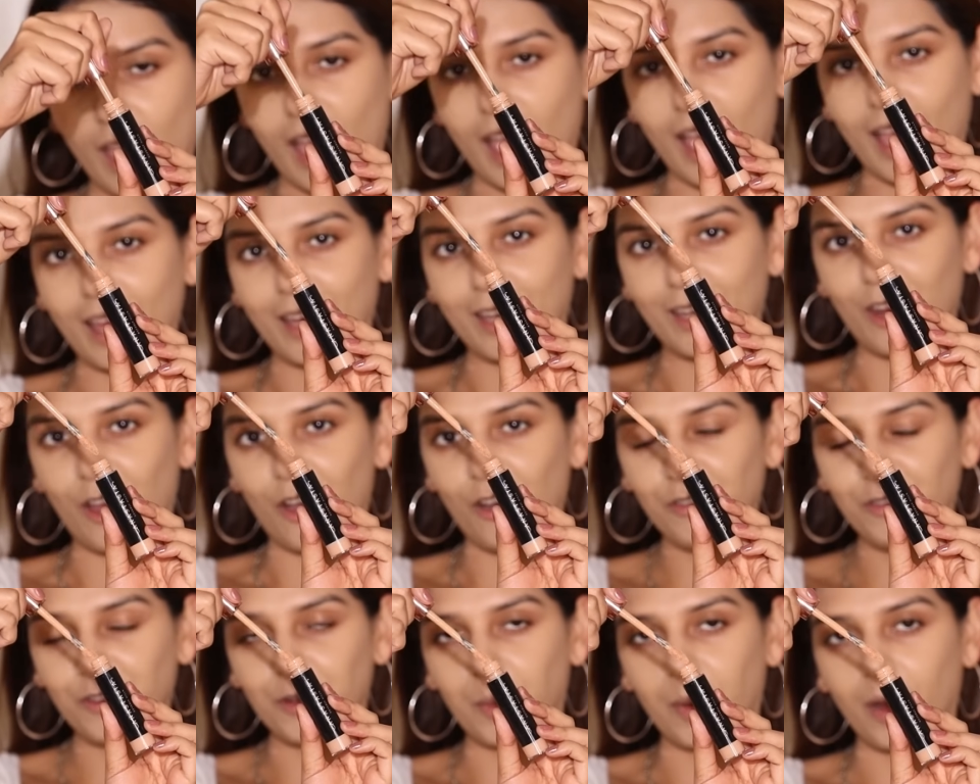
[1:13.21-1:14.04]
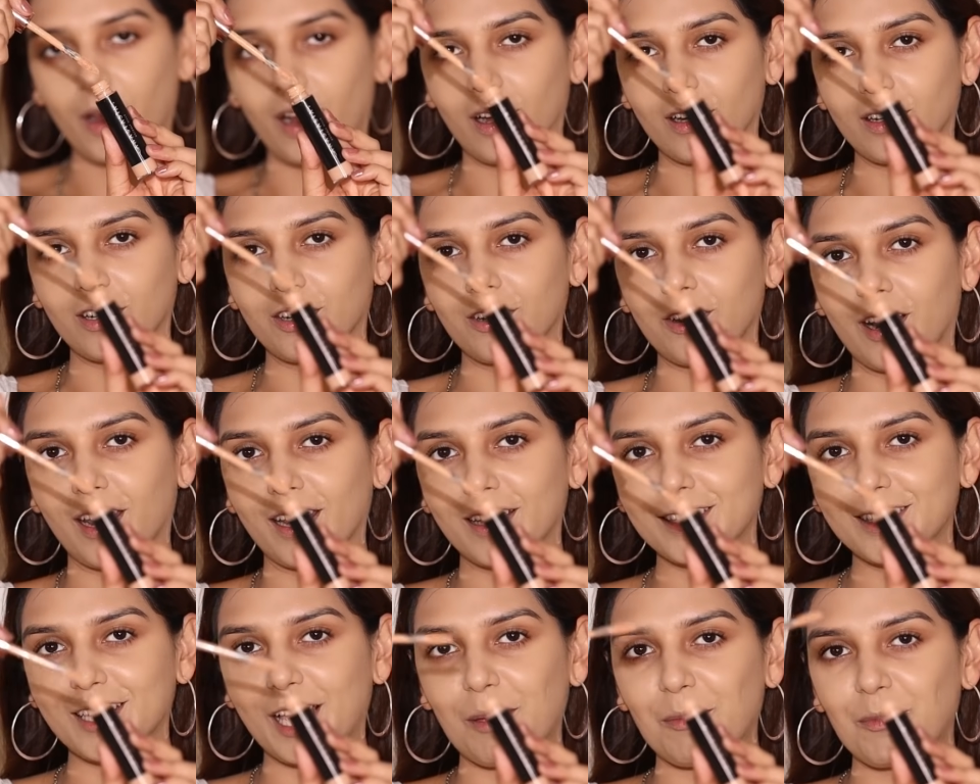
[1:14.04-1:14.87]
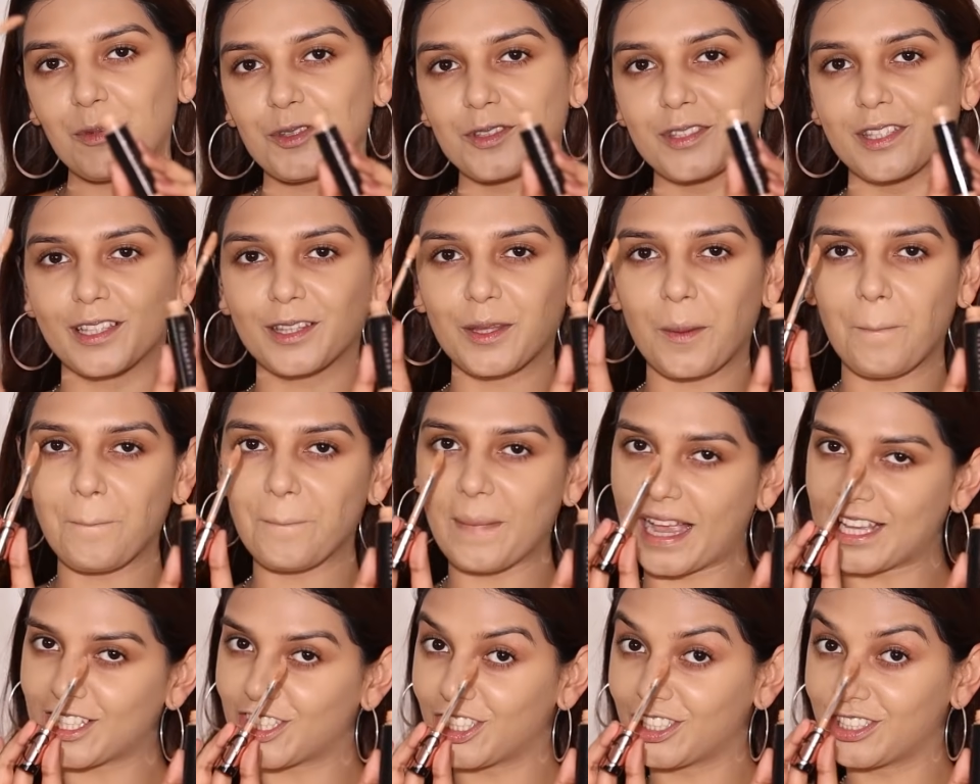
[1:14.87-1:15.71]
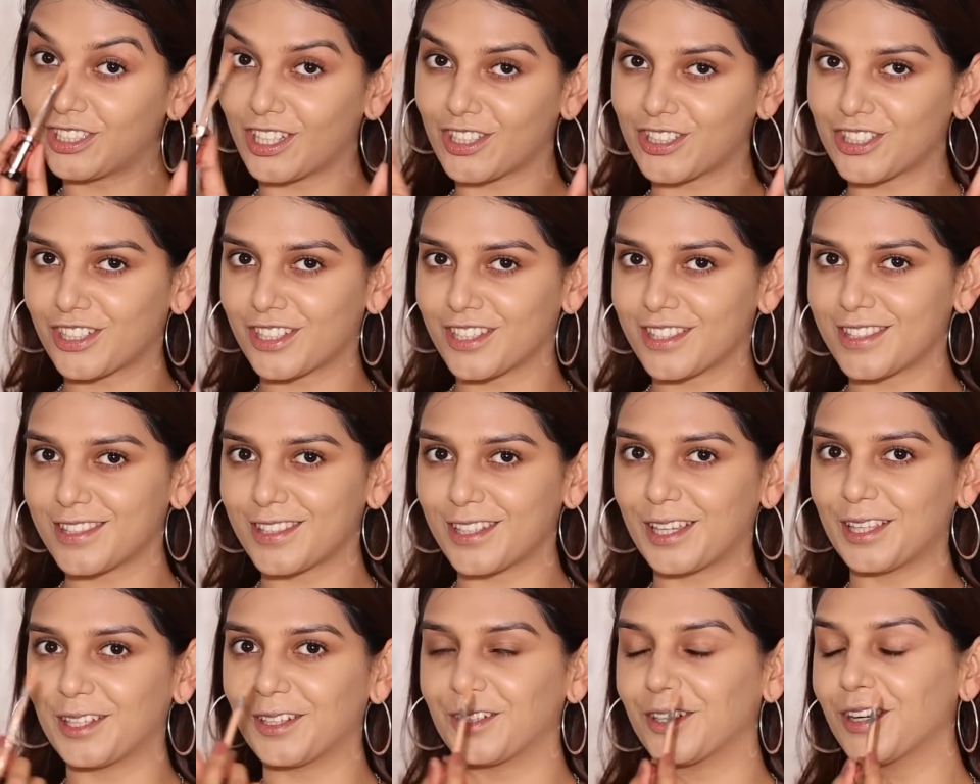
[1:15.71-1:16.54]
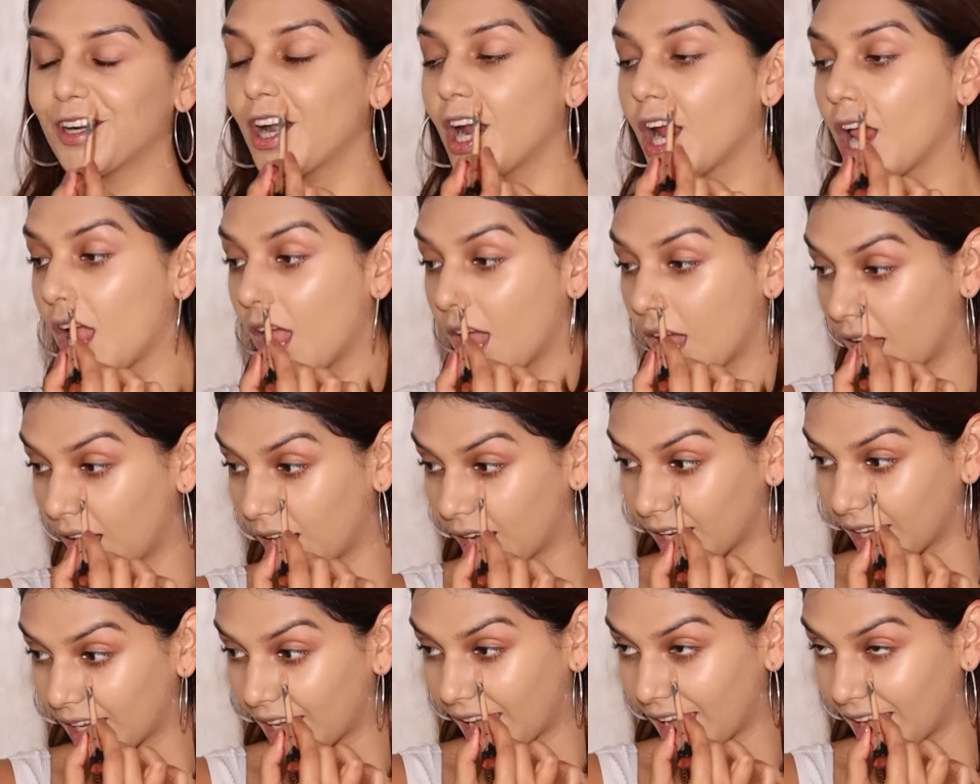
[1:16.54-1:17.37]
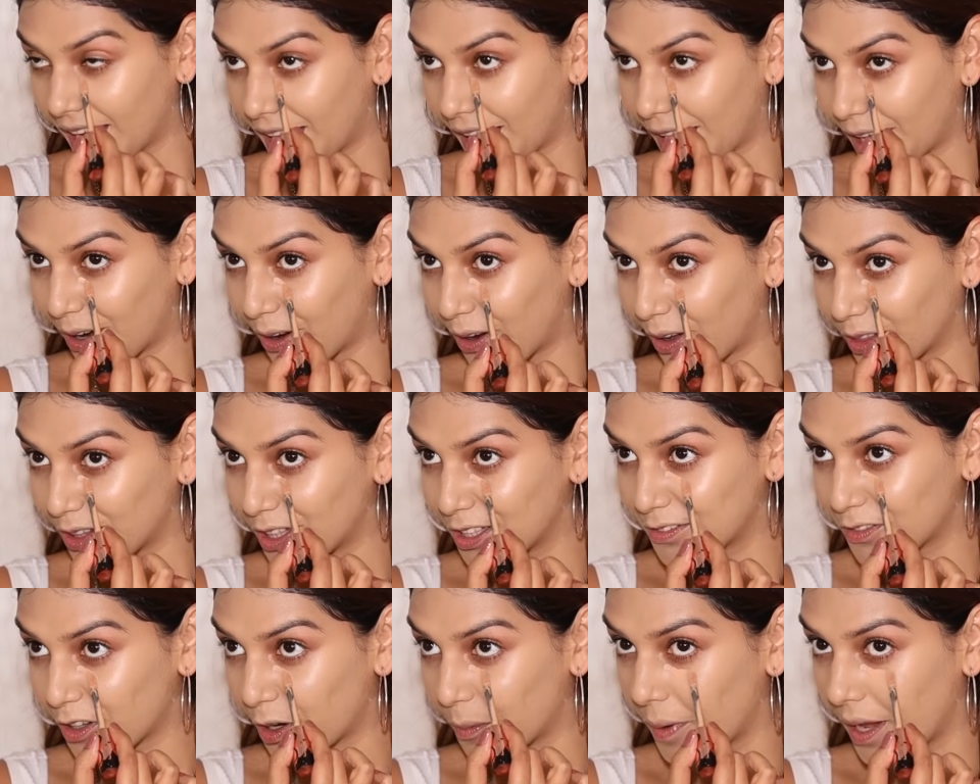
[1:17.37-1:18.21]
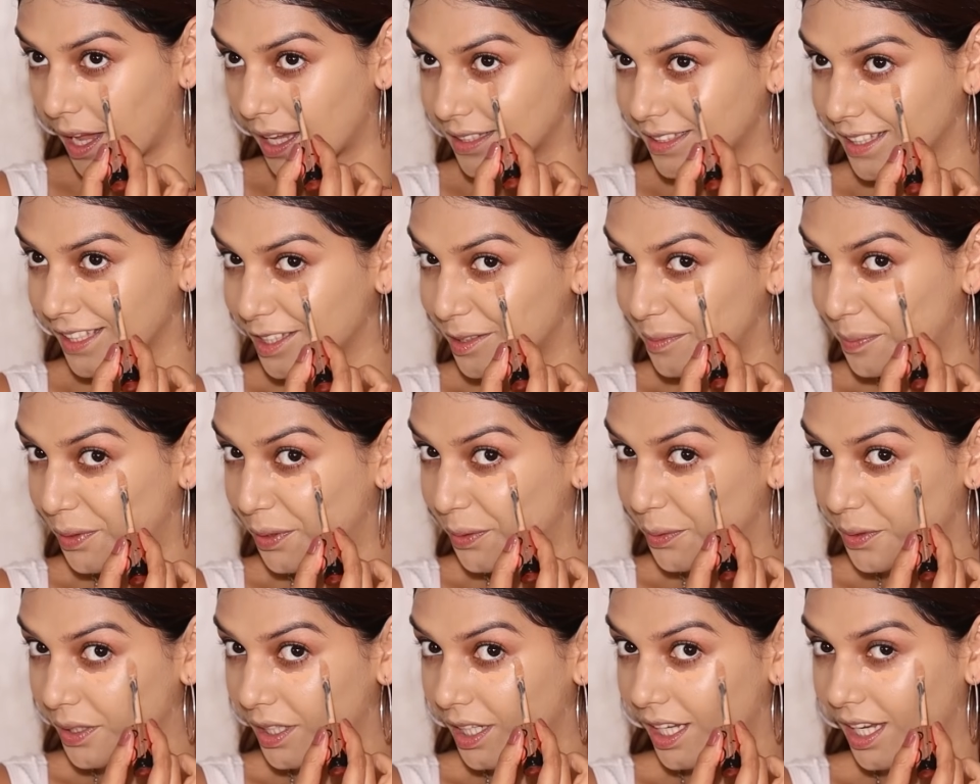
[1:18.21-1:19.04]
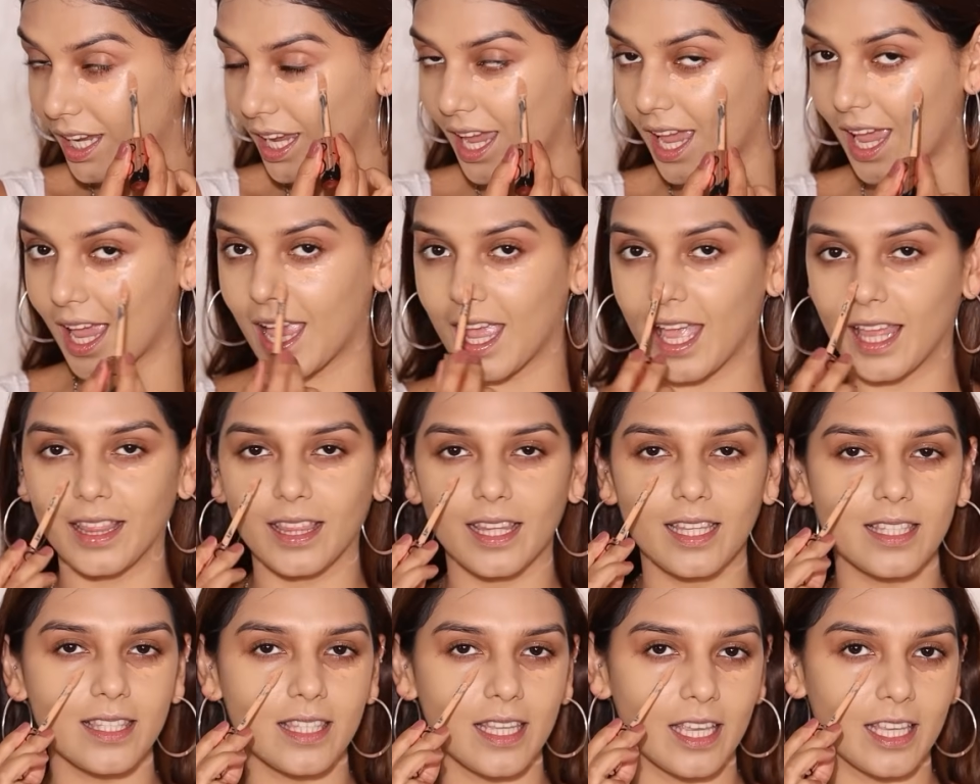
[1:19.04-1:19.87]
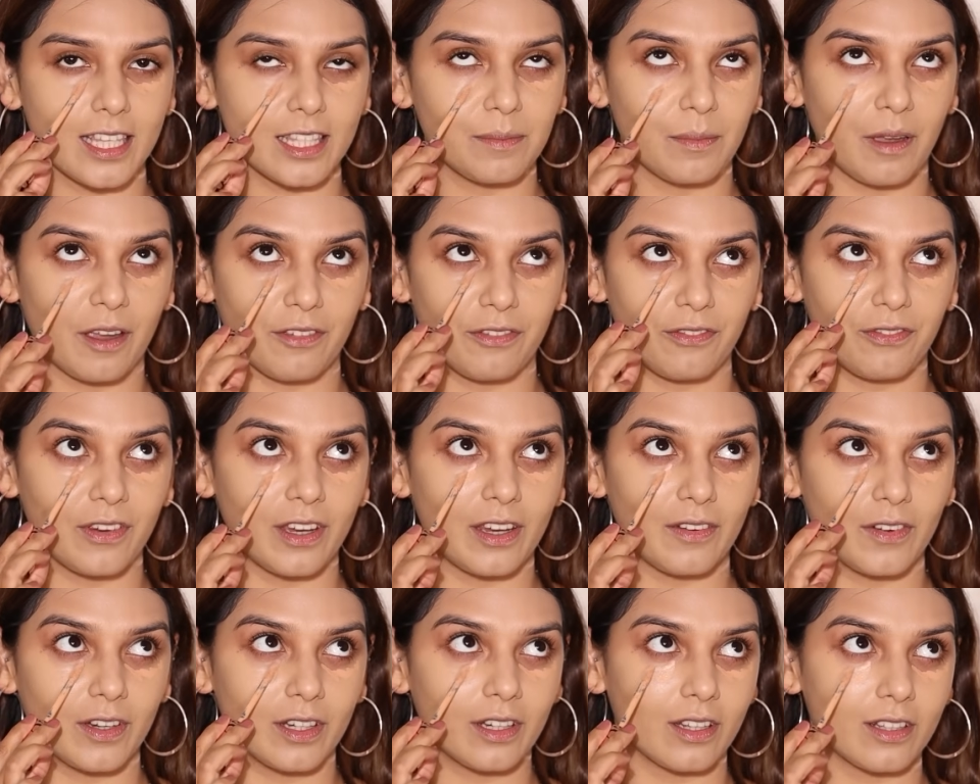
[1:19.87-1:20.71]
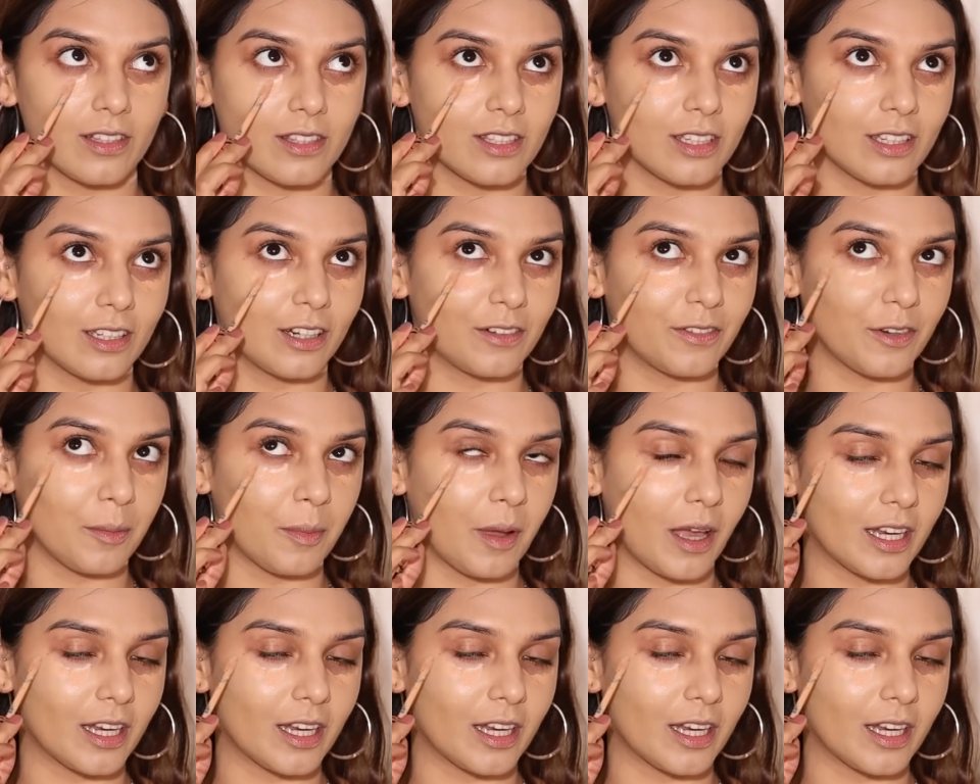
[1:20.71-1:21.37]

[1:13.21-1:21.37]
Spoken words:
And now for my under eyes, I'm using the Magic Touch Concealer. Again, I got this from SSBeauty, and this is my favorite concealer from